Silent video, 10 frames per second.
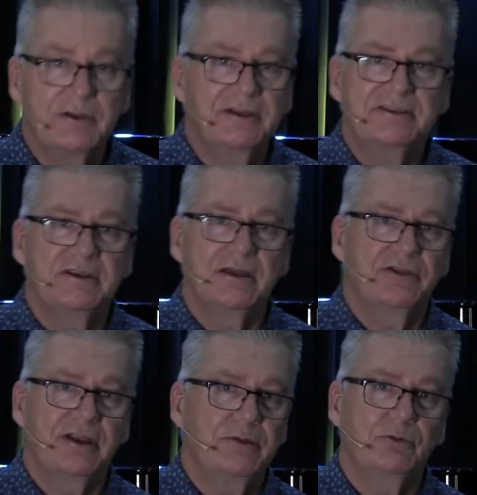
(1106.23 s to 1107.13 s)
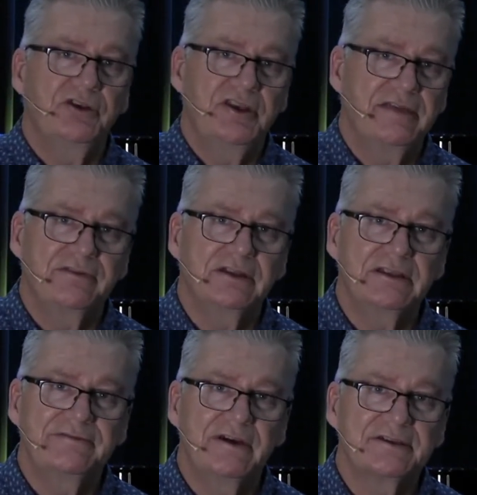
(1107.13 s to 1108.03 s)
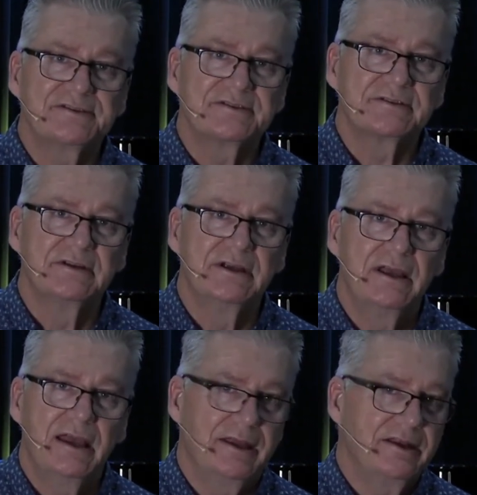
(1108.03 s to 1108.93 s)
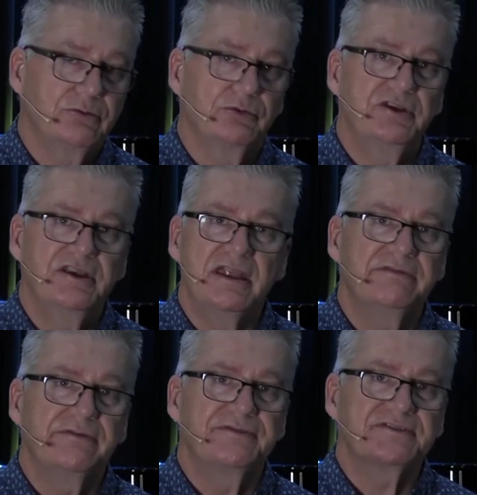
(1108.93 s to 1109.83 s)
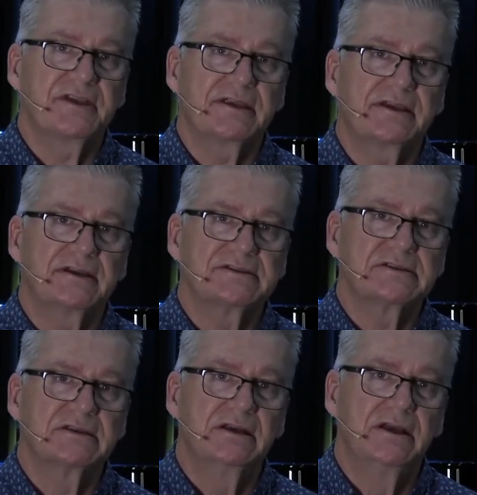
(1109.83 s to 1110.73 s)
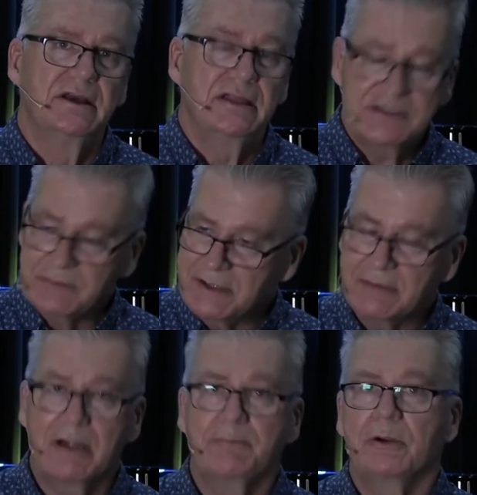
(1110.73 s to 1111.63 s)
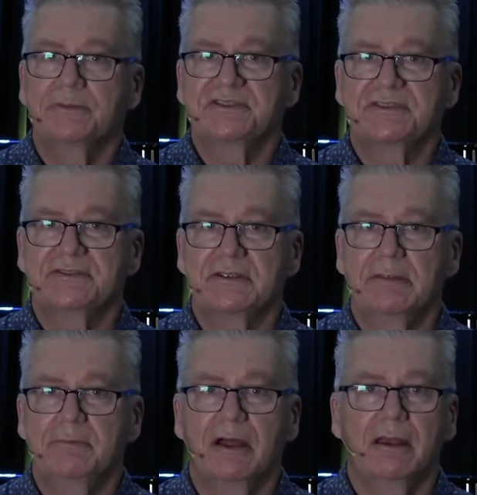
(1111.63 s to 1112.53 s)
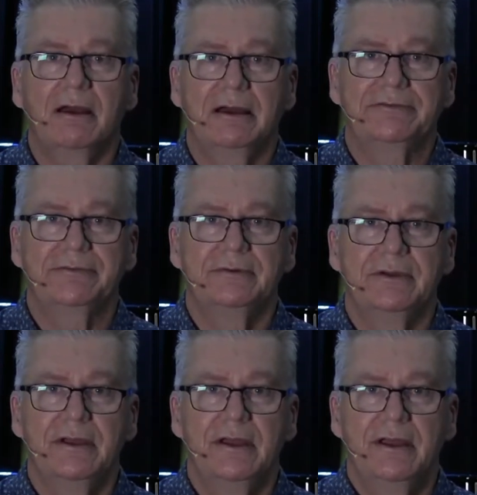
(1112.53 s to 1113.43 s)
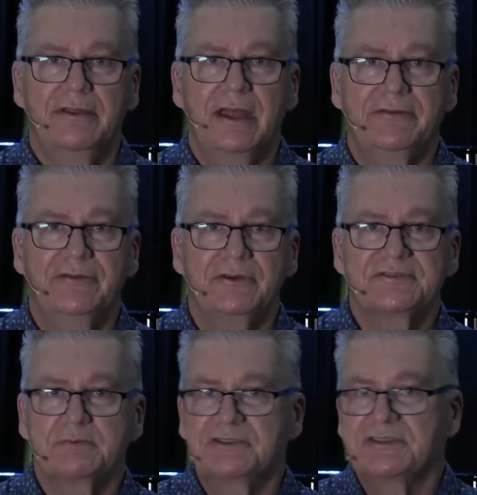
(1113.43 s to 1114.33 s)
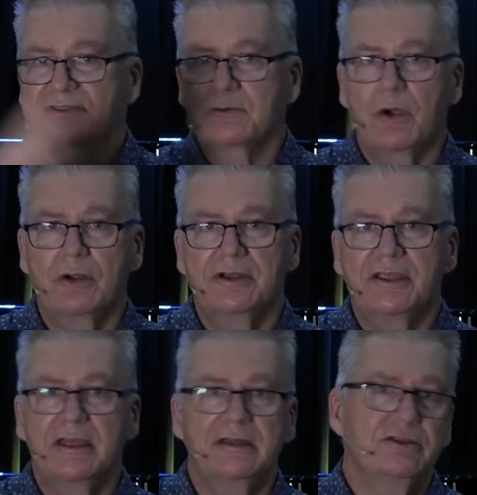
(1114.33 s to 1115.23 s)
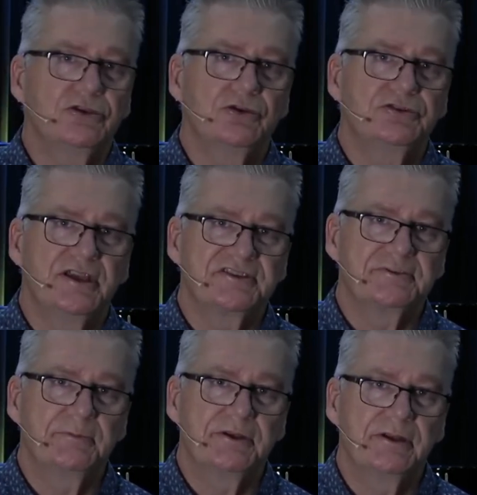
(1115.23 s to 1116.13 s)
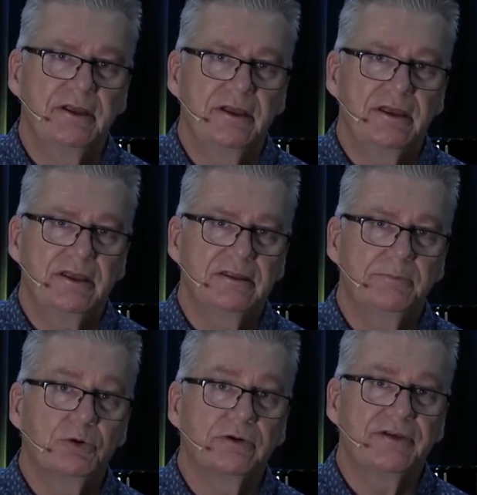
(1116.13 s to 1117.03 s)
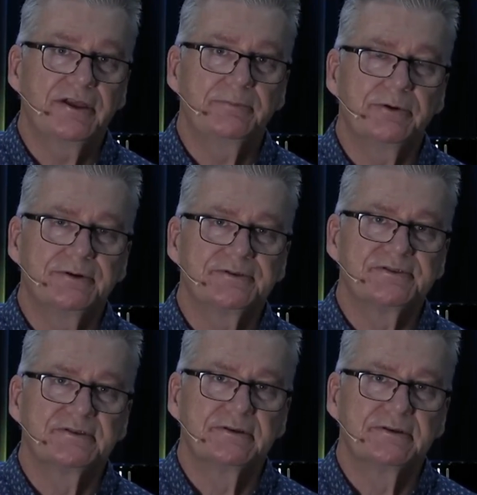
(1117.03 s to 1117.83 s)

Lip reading: need to know that He will never leave us and He will never forsake us. That's one of the great promises in my life. That verse, which is quoted again in the New Testament in the book of Hebrews,